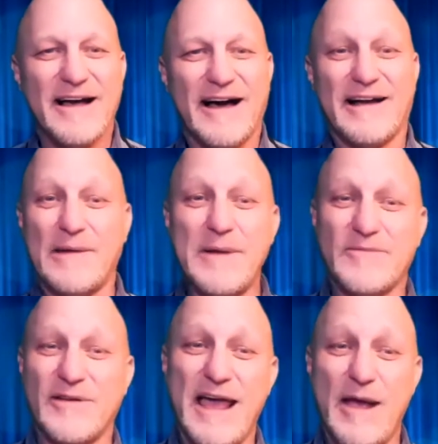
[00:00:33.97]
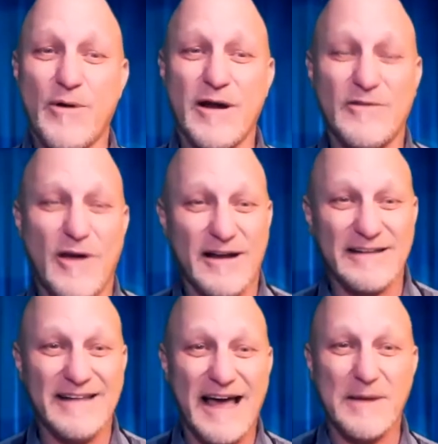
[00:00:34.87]
Coming up today, we're going to talk a
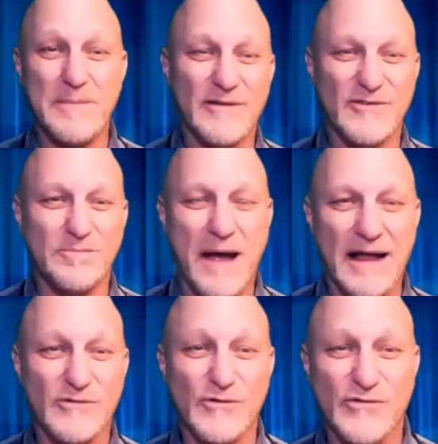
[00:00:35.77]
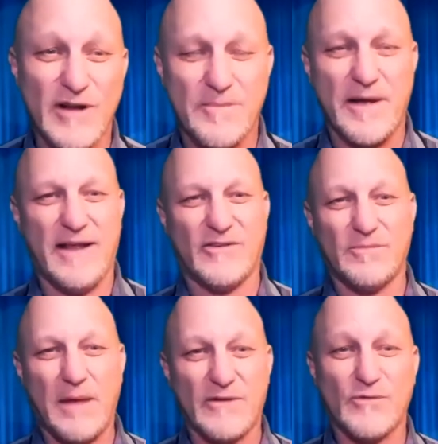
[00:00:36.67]
lot about sponsorship and
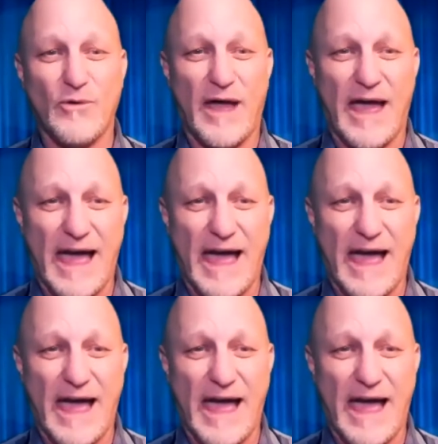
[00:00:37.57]
special